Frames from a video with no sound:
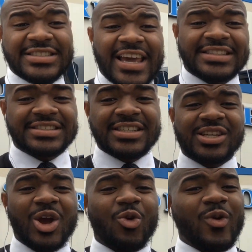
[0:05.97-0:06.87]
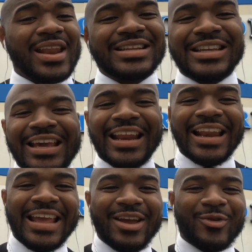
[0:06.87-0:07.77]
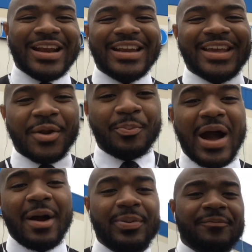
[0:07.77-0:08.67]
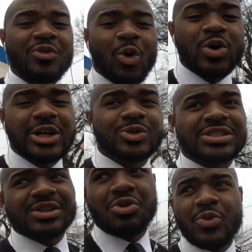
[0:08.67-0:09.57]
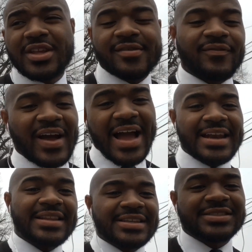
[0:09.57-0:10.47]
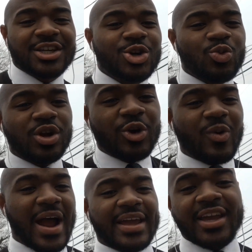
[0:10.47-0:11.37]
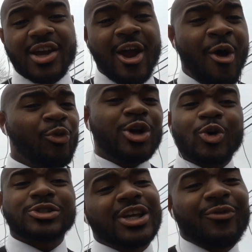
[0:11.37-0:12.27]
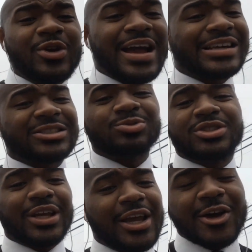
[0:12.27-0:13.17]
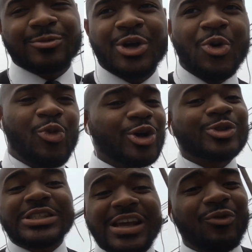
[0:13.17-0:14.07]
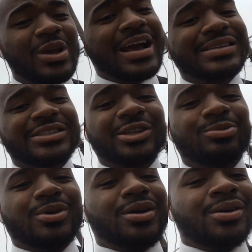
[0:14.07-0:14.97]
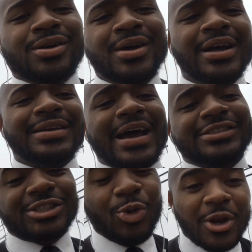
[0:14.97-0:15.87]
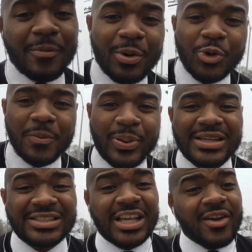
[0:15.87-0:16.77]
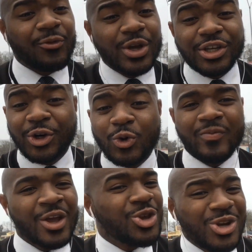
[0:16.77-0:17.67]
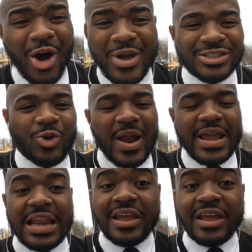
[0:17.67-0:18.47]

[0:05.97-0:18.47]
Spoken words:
Texas, ready to get it in, ready to get it popping. We're gonna see what we can find in this Goodwill right here. We're gonna see if we got some gems. We're gonna see if we got some nice suited and booted pieces. If we do, you know it's great.